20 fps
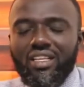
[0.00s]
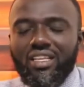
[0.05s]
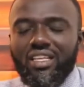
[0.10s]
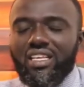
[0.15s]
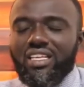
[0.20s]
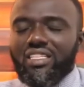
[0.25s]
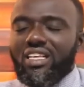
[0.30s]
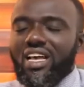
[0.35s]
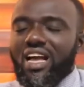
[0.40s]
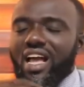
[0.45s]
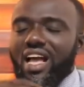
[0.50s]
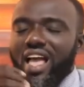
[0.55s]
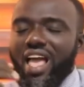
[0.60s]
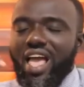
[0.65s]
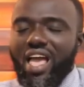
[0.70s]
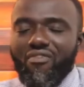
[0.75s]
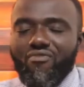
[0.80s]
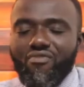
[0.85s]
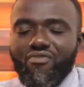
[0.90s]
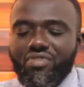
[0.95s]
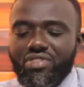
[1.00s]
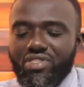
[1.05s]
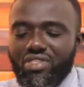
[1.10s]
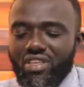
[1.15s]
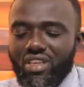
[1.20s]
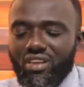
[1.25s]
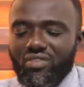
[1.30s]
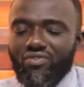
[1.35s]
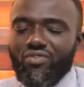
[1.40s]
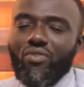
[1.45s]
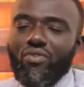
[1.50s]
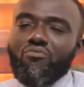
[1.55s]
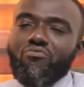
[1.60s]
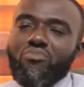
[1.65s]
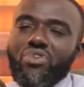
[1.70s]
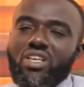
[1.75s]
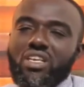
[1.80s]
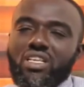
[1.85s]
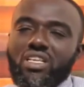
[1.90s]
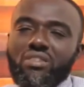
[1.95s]
He's our everything. For
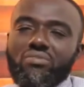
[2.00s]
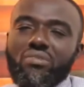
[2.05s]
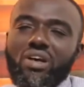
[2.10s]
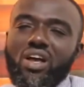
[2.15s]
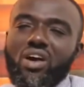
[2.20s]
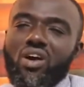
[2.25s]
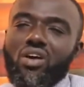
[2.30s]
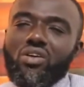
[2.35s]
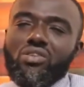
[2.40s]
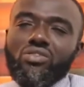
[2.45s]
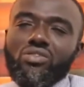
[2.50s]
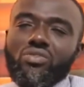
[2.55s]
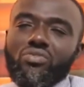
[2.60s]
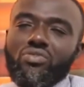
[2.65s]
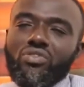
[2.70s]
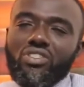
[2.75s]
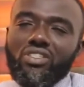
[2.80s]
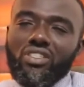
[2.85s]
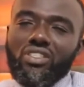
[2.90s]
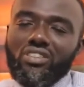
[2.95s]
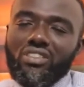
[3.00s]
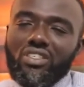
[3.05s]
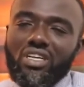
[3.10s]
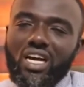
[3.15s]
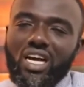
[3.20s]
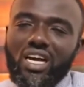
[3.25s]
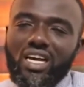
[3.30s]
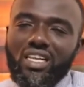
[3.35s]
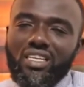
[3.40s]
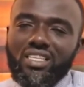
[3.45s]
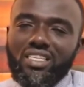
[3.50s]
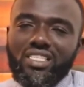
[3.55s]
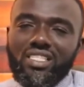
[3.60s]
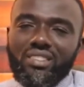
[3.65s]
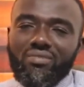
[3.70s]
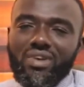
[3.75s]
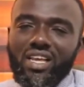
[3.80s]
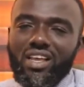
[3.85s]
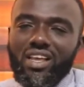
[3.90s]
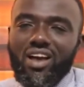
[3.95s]
me, He's my all-sufficient God,
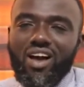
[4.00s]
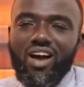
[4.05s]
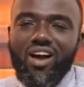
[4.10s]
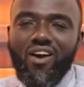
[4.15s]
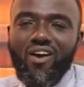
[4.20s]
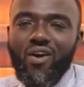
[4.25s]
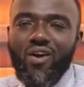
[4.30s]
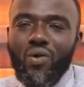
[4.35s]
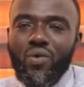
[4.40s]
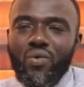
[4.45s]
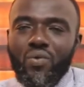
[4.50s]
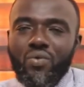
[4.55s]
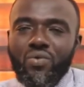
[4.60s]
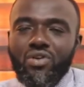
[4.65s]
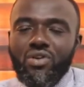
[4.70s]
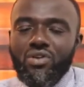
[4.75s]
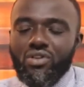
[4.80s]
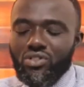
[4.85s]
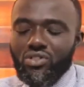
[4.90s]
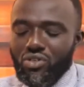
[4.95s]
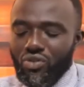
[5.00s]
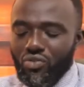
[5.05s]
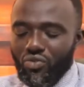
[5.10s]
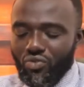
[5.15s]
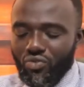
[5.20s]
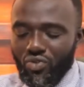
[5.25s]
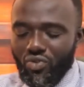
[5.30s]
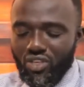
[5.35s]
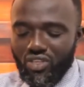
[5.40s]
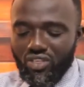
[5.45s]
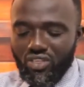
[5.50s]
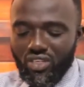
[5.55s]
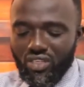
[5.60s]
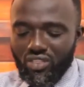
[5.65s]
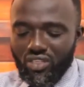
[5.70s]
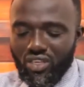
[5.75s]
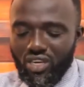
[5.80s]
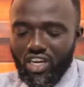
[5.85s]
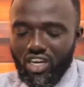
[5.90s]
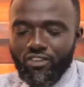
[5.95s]
He's my
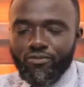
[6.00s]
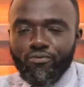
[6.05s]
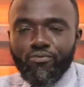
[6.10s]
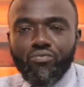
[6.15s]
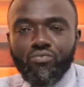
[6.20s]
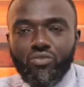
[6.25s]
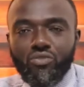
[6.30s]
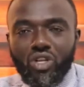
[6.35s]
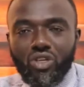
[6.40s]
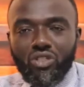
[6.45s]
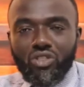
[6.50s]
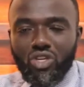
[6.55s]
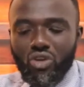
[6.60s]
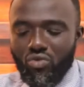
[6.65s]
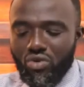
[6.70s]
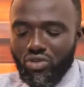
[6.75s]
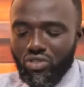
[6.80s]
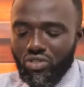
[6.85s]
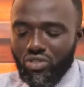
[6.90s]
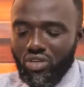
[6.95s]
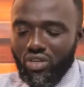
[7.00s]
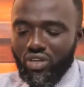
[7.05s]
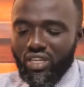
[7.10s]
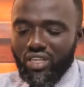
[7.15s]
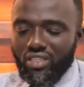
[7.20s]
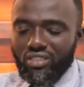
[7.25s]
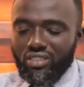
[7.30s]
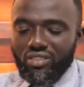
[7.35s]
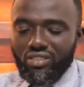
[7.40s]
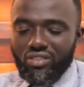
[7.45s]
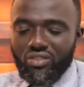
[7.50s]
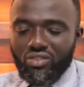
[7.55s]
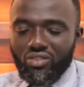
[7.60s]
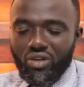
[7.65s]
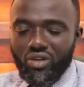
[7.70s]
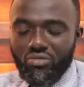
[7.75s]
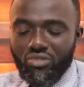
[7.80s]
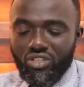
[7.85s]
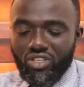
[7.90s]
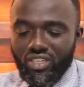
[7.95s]
all-sufficient God. So they want to look at the
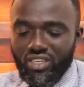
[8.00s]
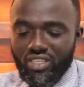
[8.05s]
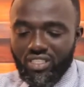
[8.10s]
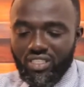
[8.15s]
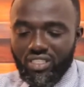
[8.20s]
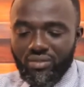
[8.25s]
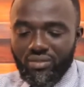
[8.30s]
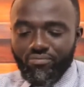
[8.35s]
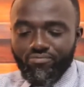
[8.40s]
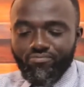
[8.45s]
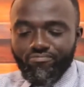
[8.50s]
scriptures,